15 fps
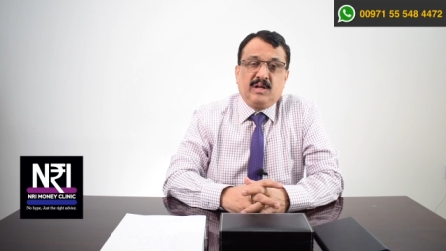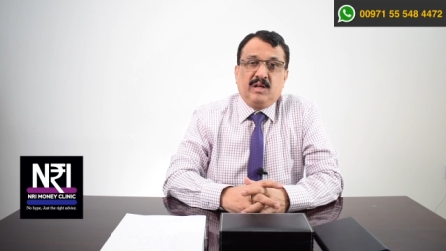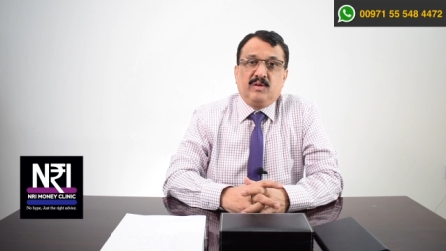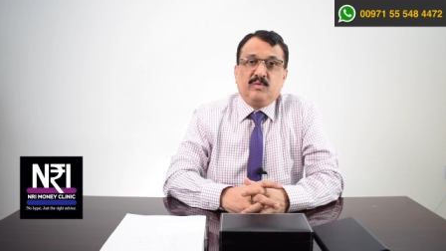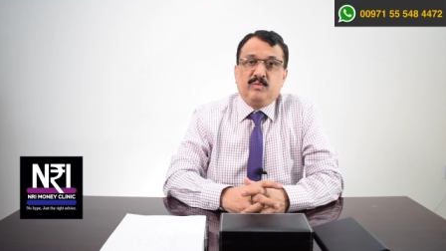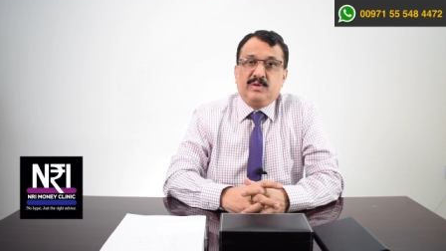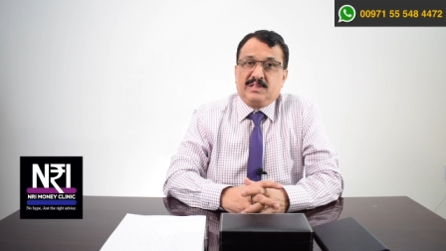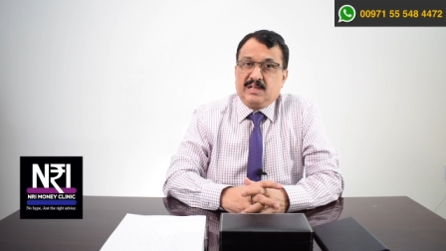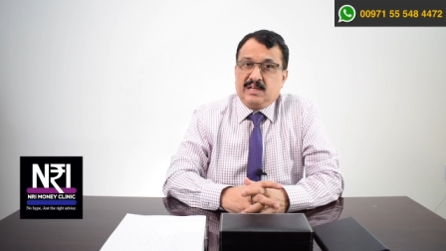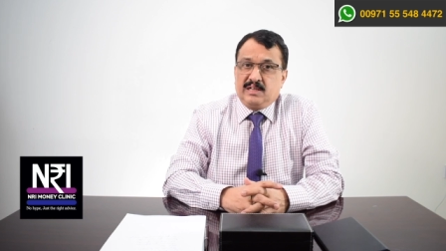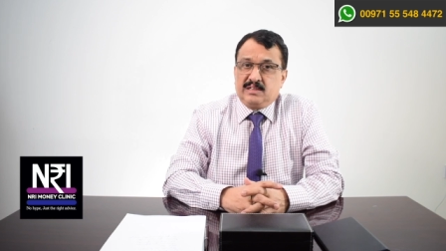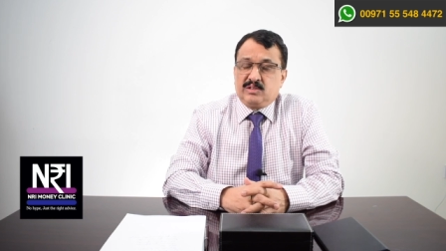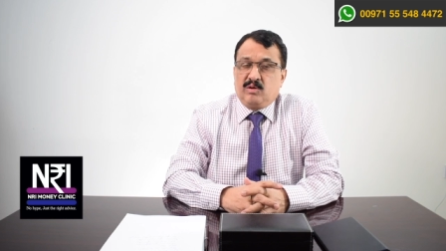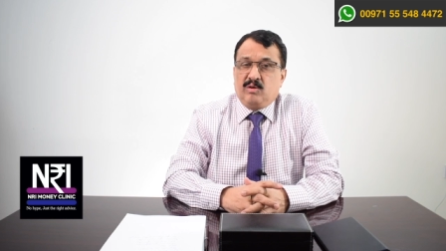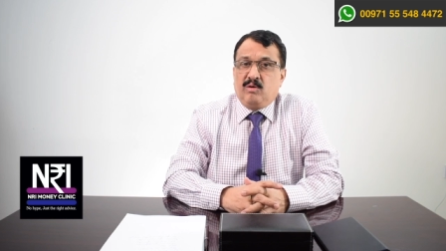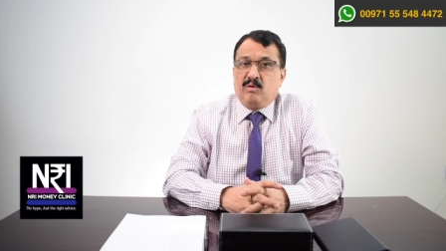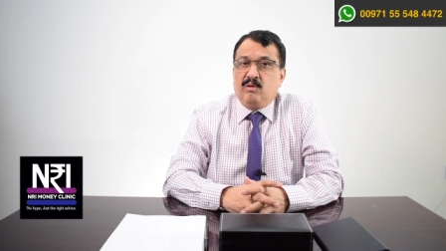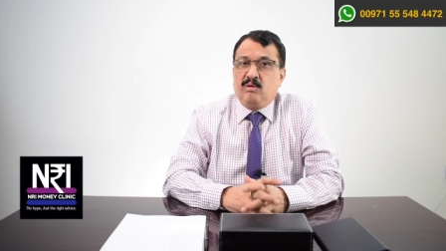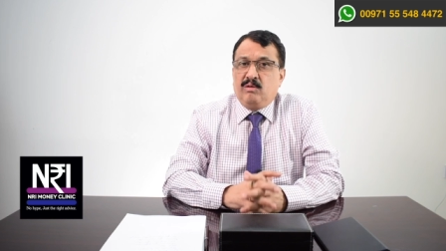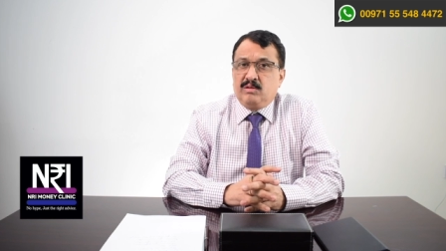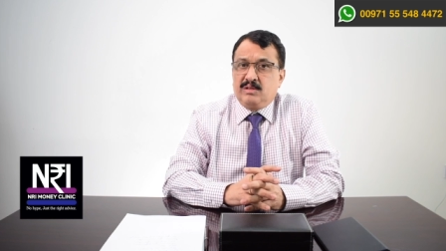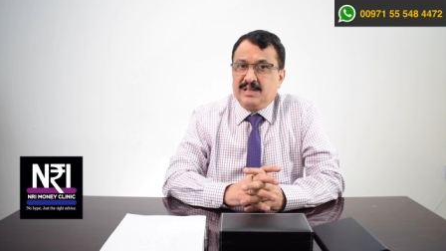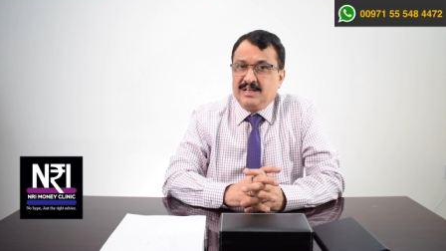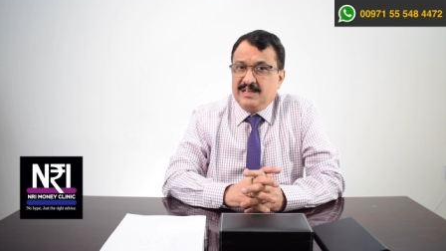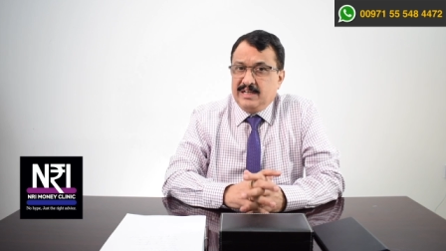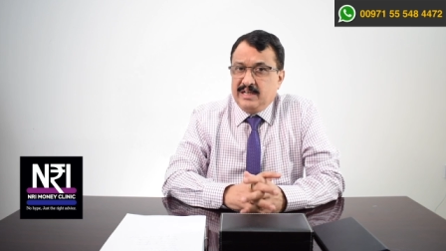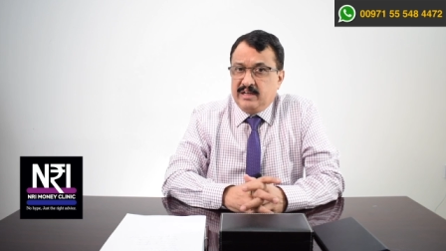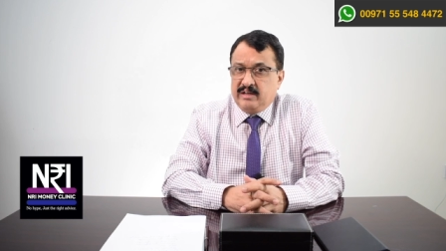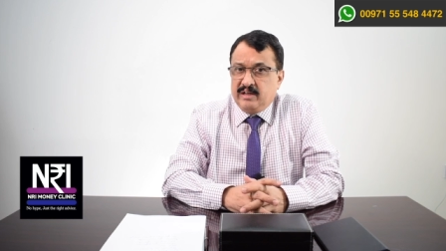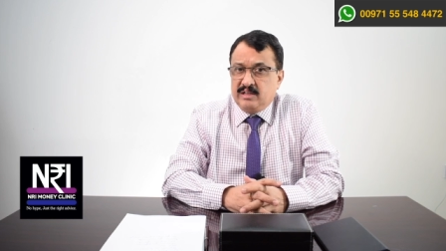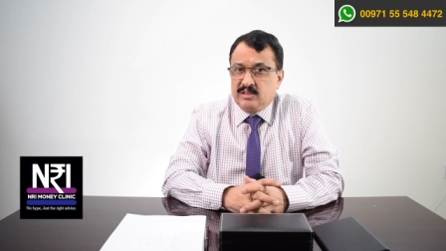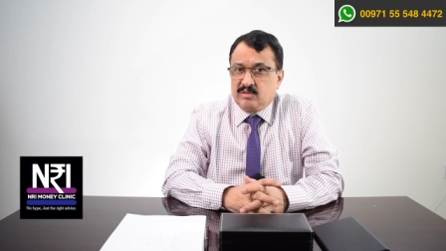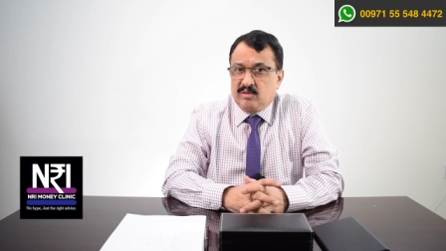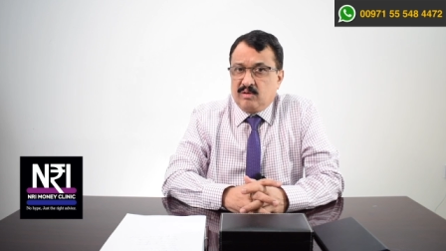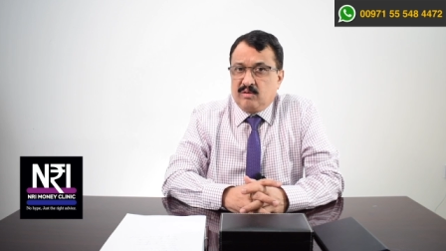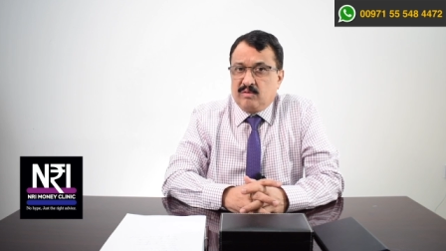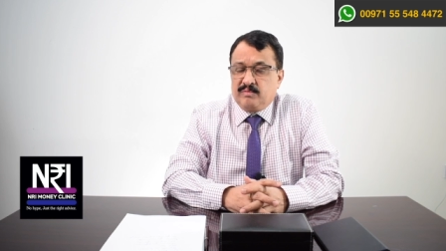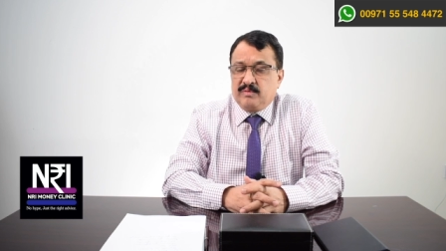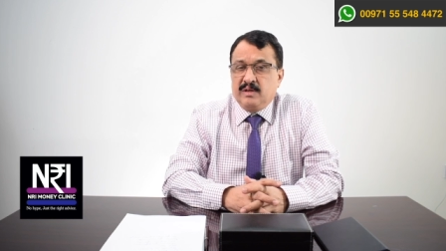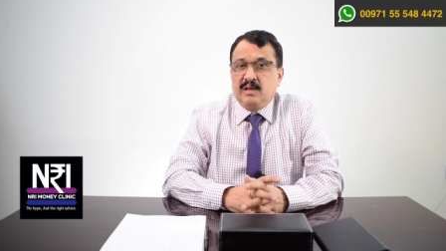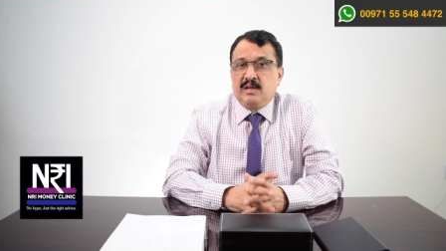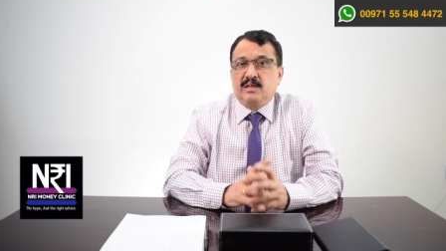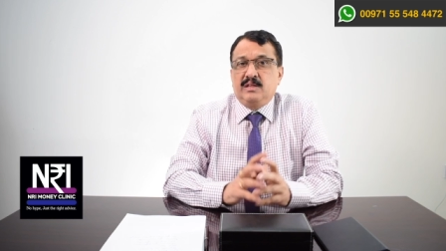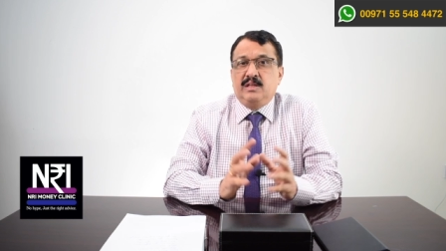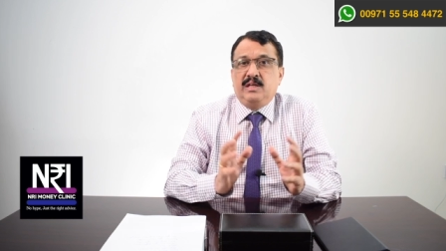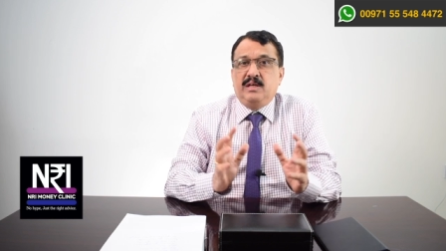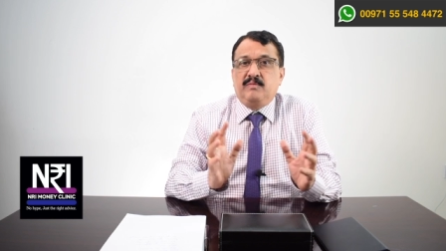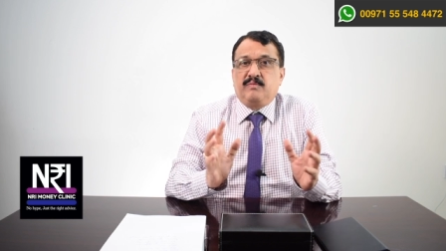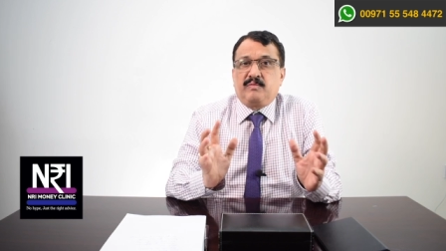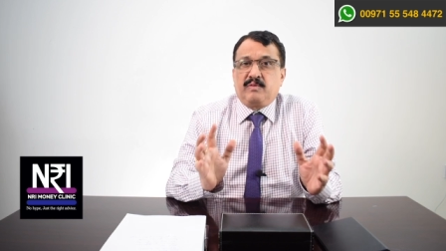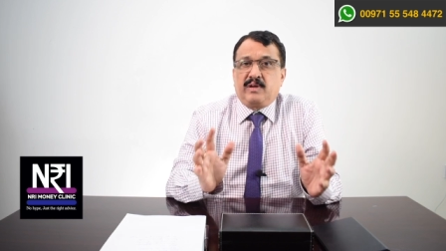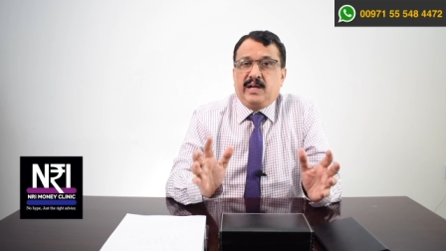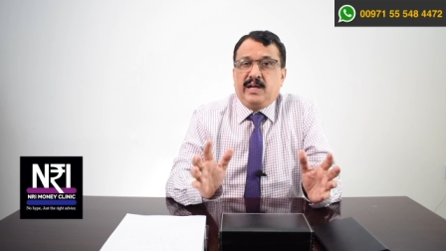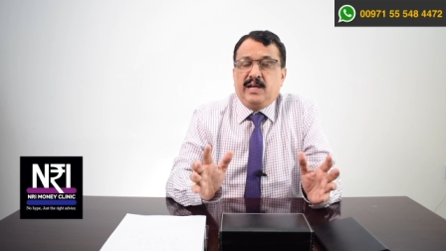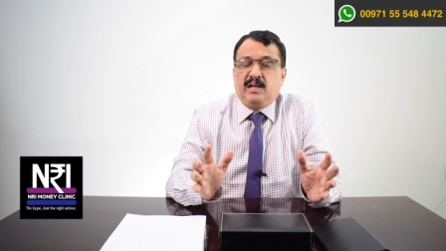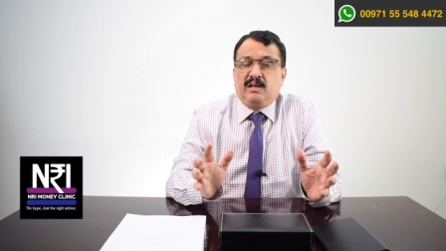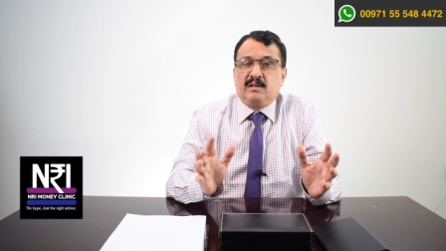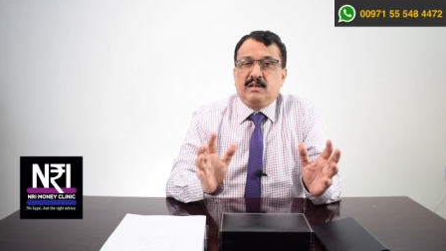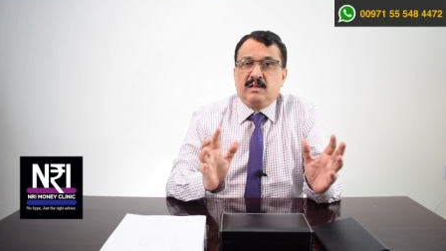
which has all the details of the flight